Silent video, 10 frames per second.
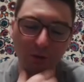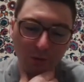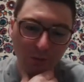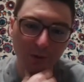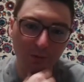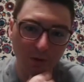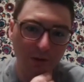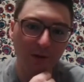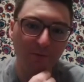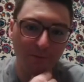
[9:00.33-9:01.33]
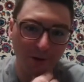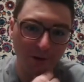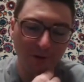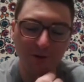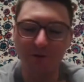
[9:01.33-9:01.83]
would be really
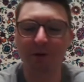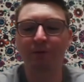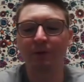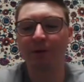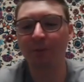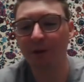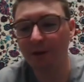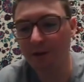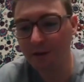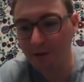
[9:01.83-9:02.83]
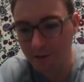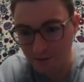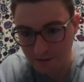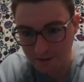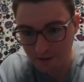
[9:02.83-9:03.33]
fun to drive around, but again, I
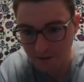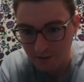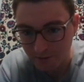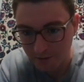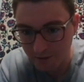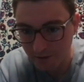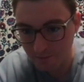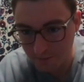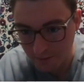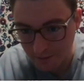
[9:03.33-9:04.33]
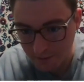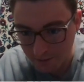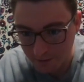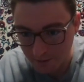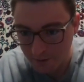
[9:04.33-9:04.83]
decided I don't have
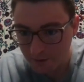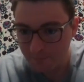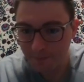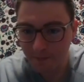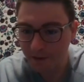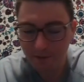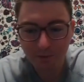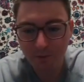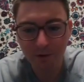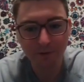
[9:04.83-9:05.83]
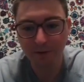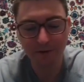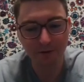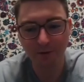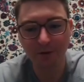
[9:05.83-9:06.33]
the, even if I
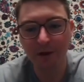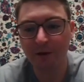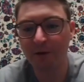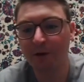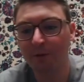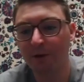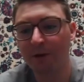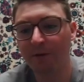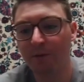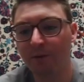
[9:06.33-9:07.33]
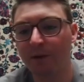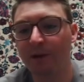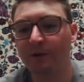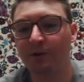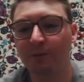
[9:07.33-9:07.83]
sold the Audi, I wouldn't have the
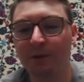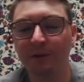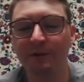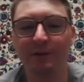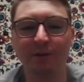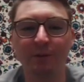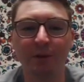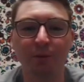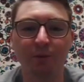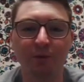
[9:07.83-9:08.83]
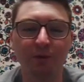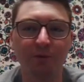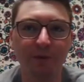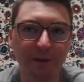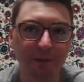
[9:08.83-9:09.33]
financial means to be able to
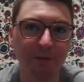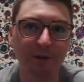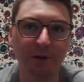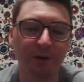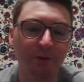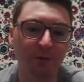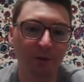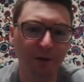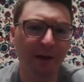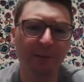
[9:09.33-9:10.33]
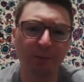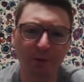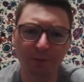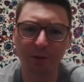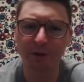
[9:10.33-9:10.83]
fix up this car, nor the time, nor
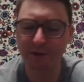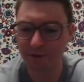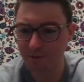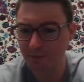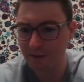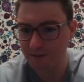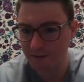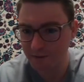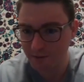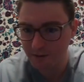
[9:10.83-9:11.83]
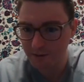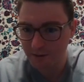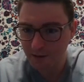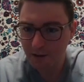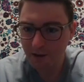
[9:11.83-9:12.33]
the place or space to do it.
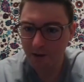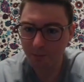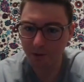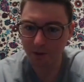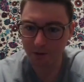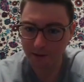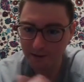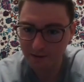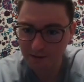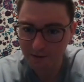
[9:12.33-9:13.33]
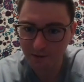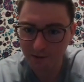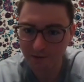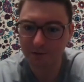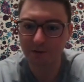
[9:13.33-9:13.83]
But like it says on here,
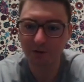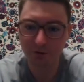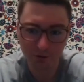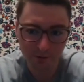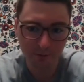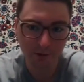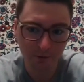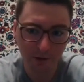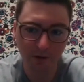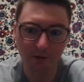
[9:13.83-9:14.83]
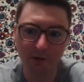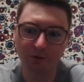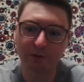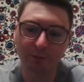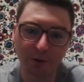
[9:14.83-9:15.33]
it's an extremely rare luxury
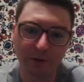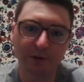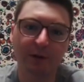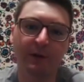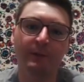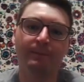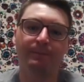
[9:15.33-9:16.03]
sports car.